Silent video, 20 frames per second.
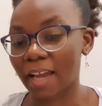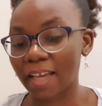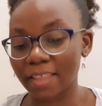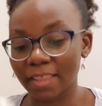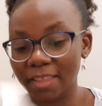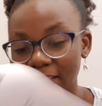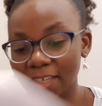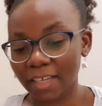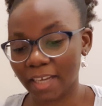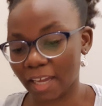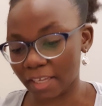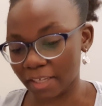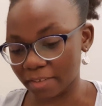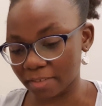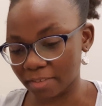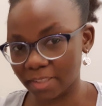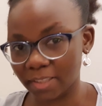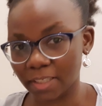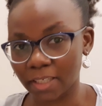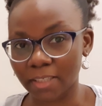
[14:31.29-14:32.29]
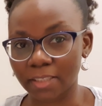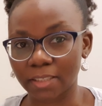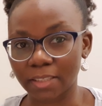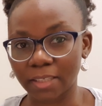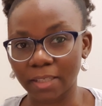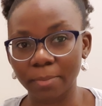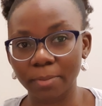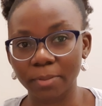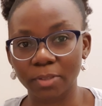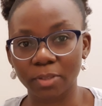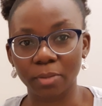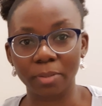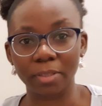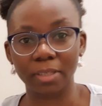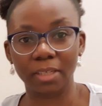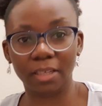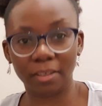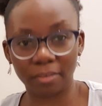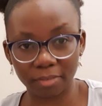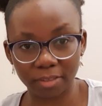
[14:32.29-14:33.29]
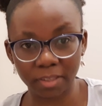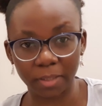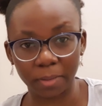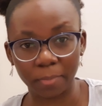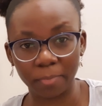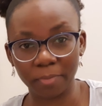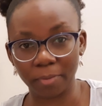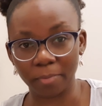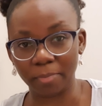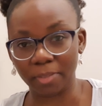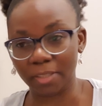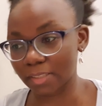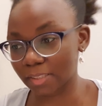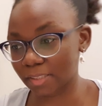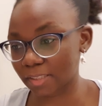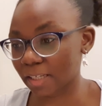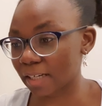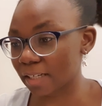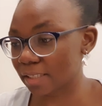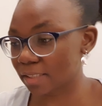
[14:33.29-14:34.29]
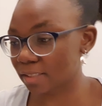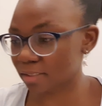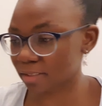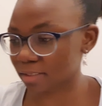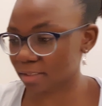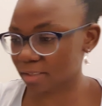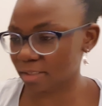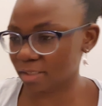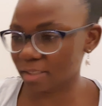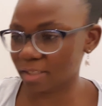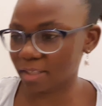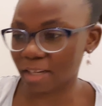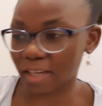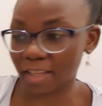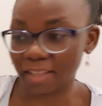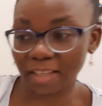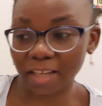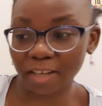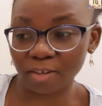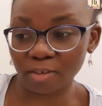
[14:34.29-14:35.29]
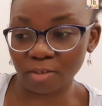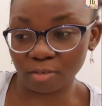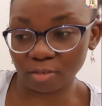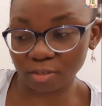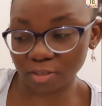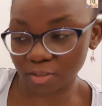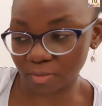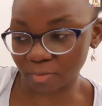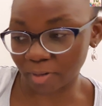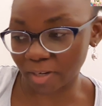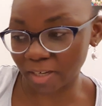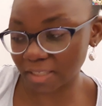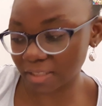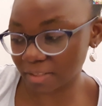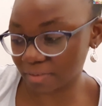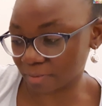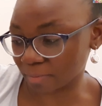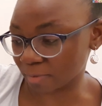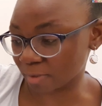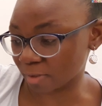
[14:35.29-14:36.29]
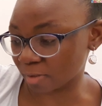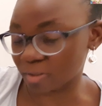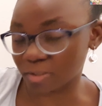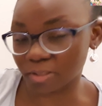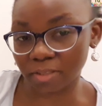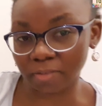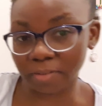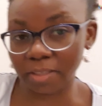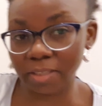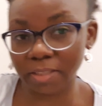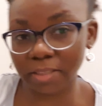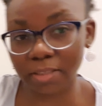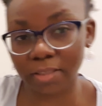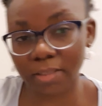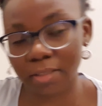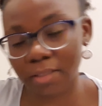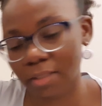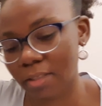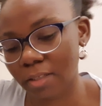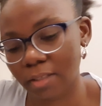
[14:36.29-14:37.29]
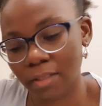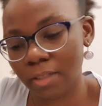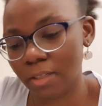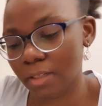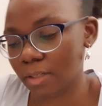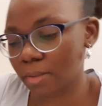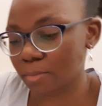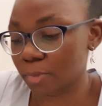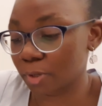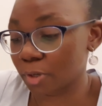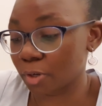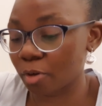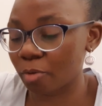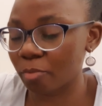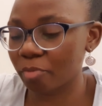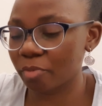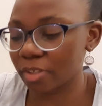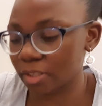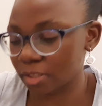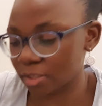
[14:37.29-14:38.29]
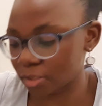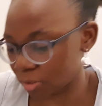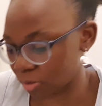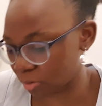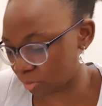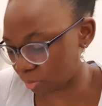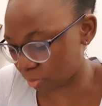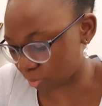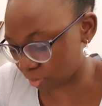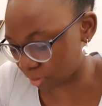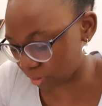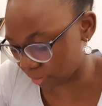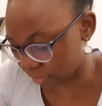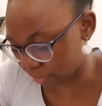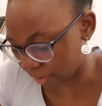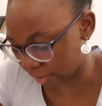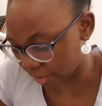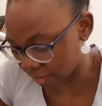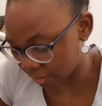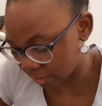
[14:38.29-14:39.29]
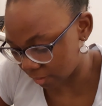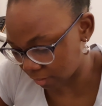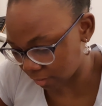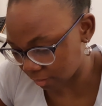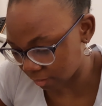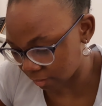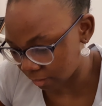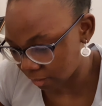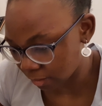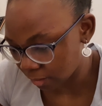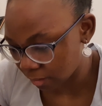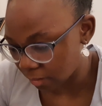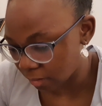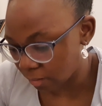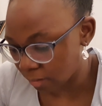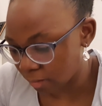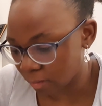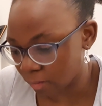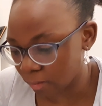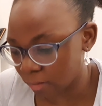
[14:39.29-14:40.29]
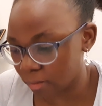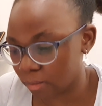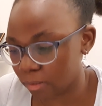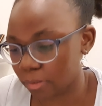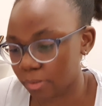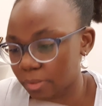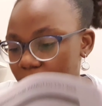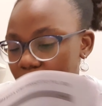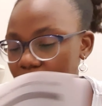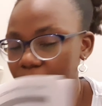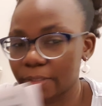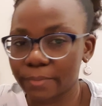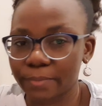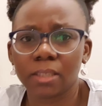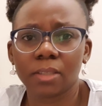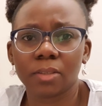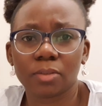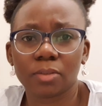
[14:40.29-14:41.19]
think I set it up so it lifts up from this side and that looks right from the looks of it, but hopefully this is all correct. Okay.